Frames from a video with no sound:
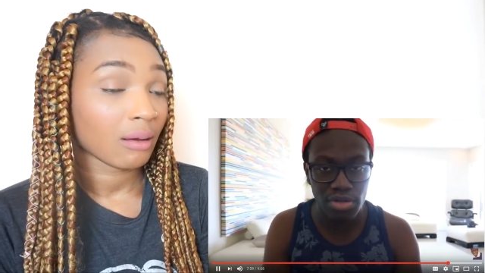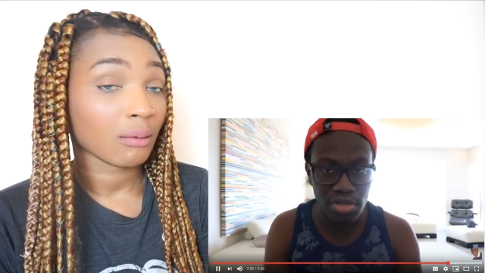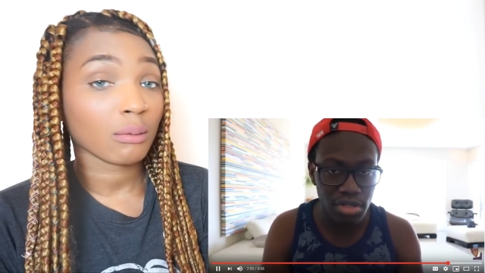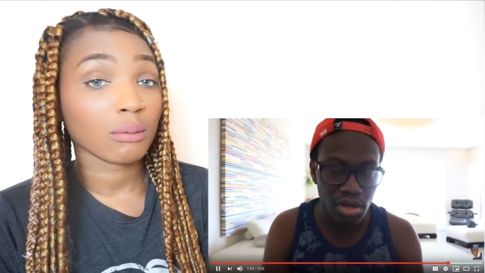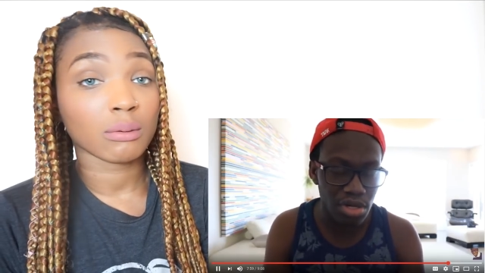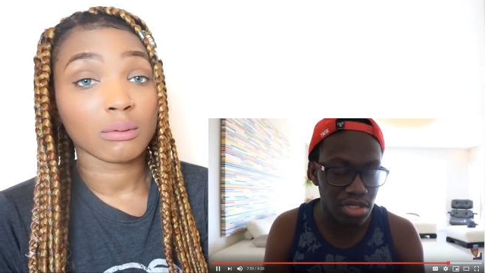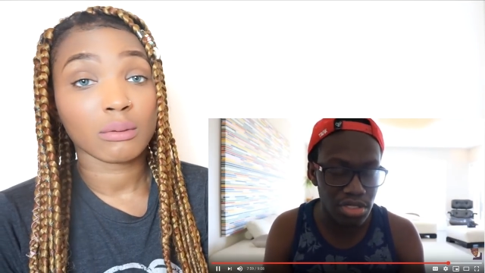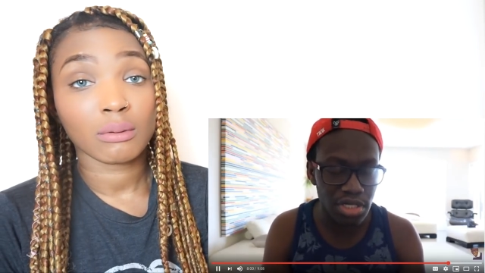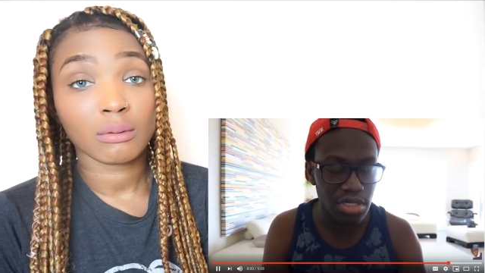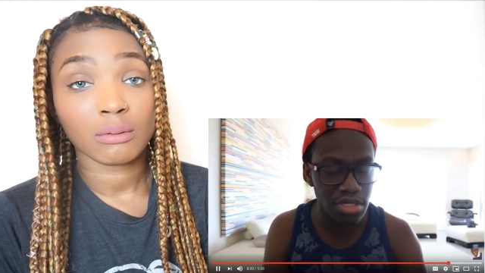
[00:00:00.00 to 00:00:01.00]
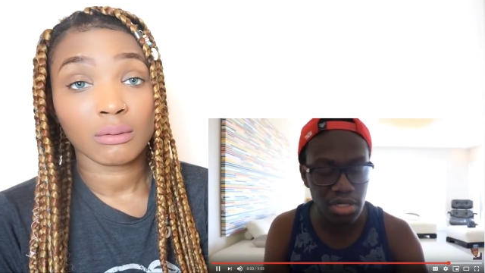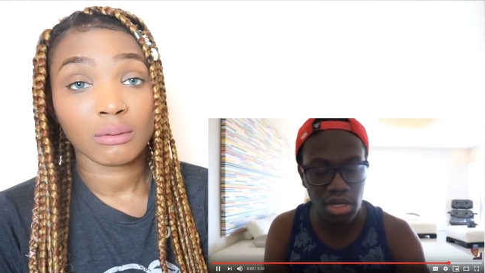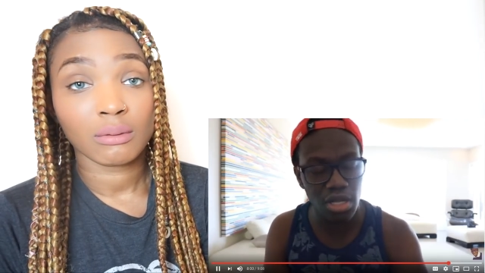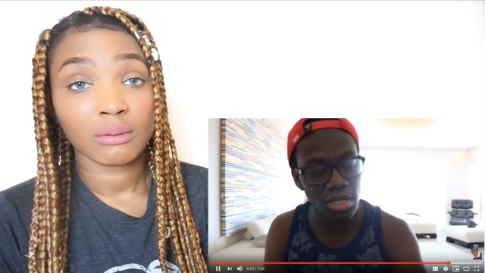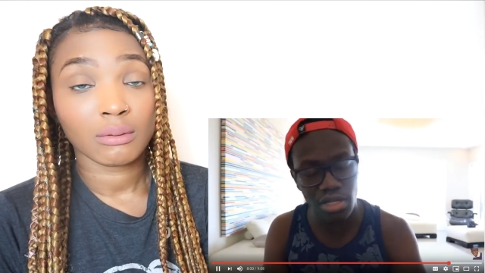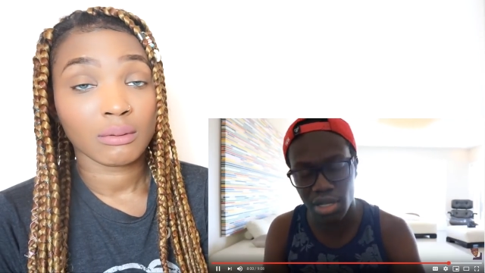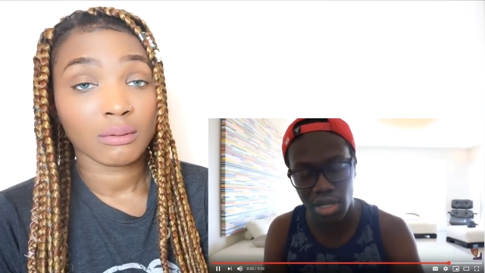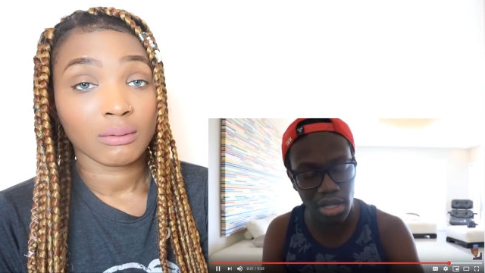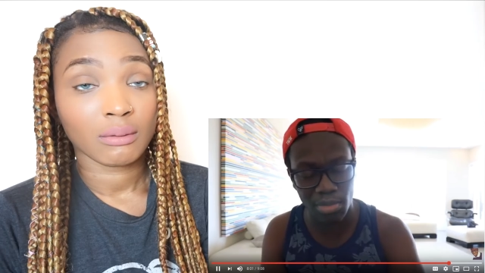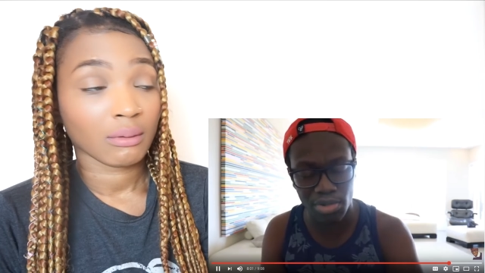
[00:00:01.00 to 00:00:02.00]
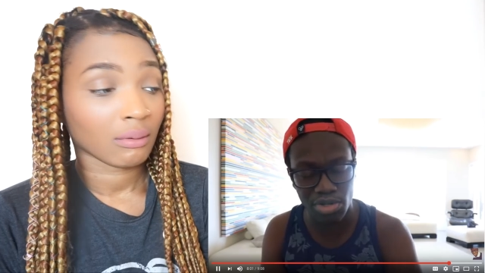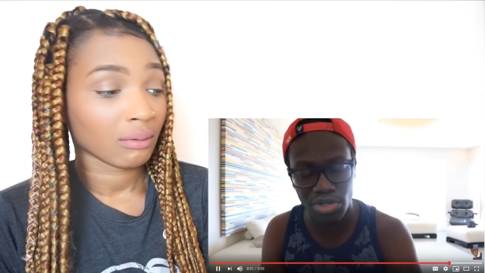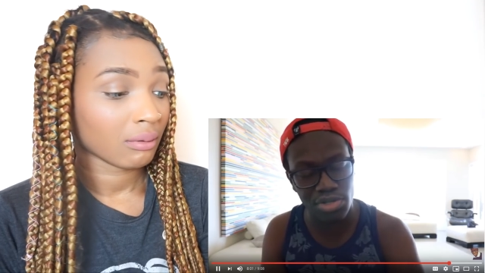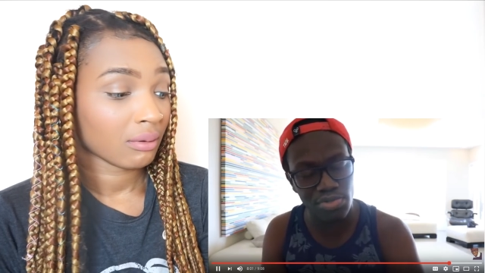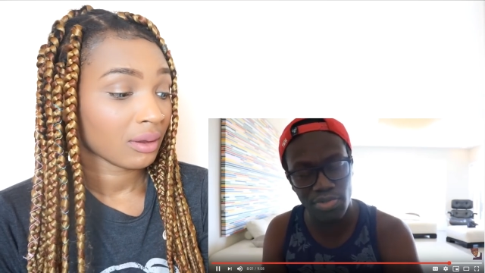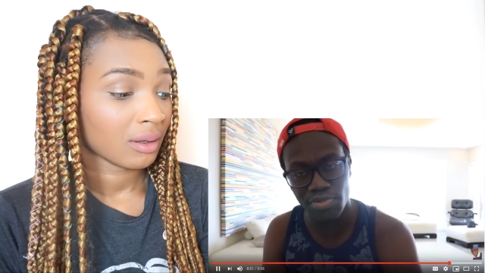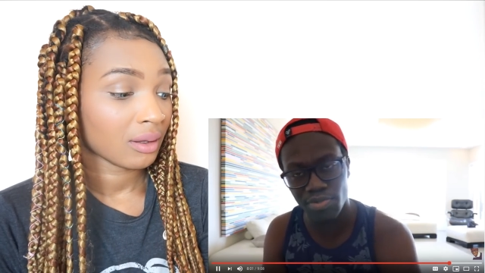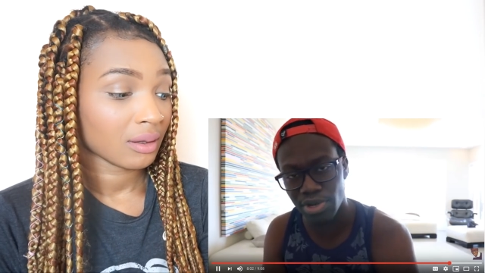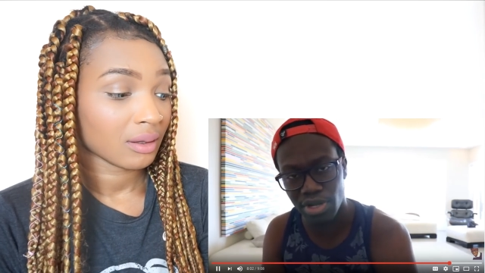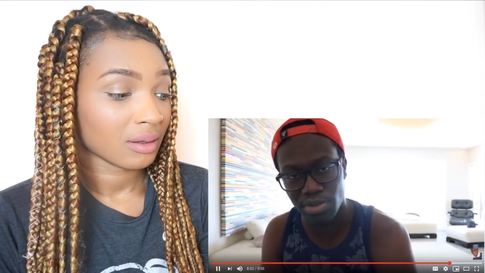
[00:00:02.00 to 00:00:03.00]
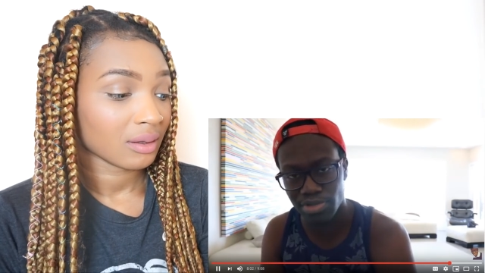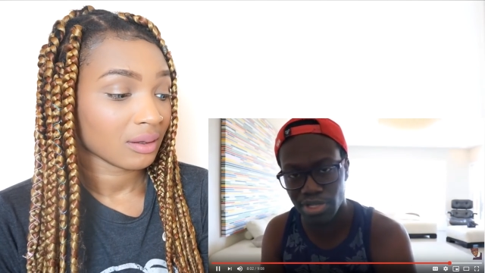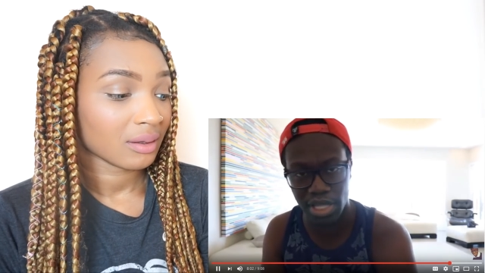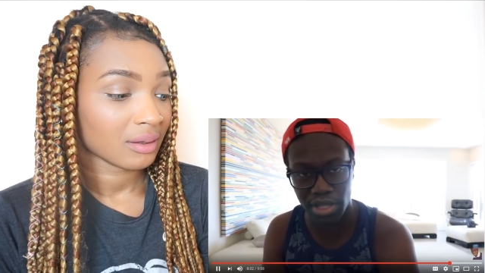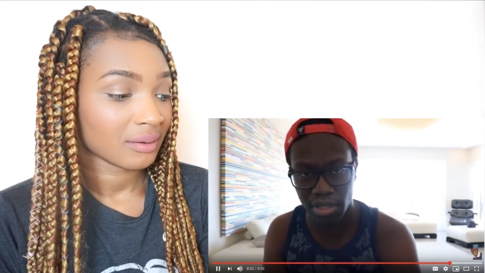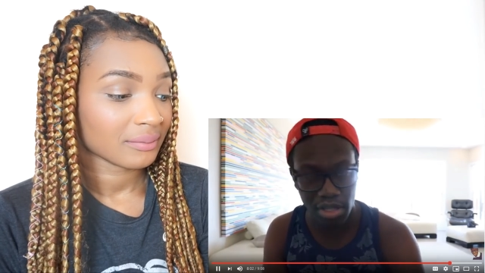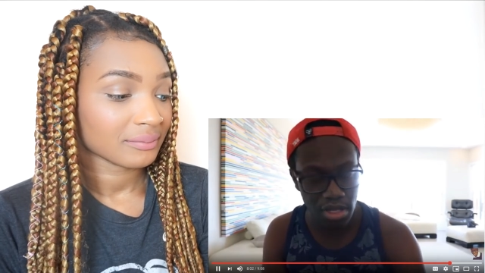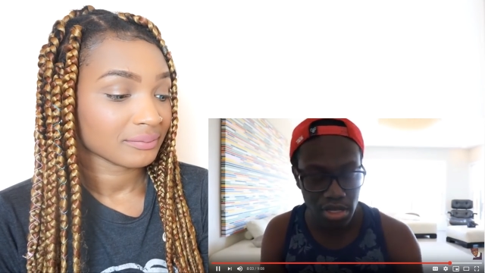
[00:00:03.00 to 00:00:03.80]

Speaker 1: Ooh. Honestly, I. I'm good when it comes to that.